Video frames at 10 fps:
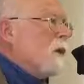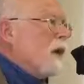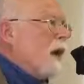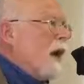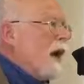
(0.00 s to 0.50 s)

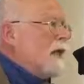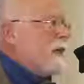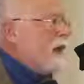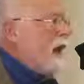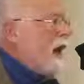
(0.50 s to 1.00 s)
He said,
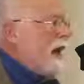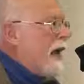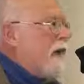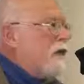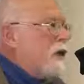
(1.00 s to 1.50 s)
and here are
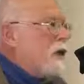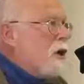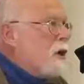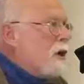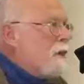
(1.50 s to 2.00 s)
the
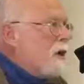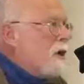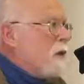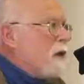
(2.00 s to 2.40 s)
documents in which he